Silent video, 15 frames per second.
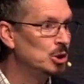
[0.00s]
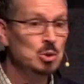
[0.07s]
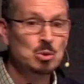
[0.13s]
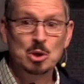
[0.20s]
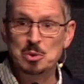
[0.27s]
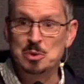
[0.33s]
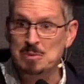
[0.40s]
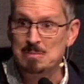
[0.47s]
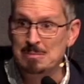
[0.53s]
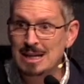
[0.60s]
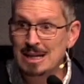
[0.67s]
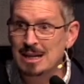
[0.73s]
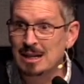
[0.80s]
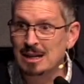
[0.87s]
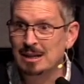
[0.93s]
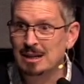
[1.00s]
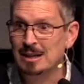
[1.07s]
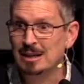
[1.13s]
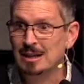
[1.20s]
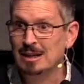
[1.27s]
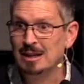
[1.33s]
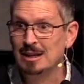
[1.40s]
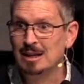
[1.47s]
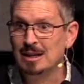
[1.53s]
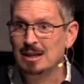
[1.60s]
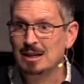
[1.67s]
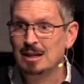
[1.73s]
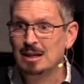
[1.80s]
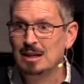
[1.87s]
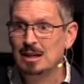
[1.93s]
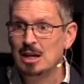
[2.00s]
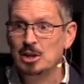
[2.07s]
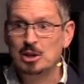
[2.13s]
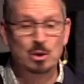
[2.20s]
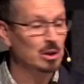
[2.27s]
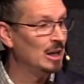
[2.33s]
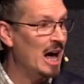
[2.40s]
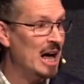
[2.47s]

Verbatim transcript: but who owns me. There are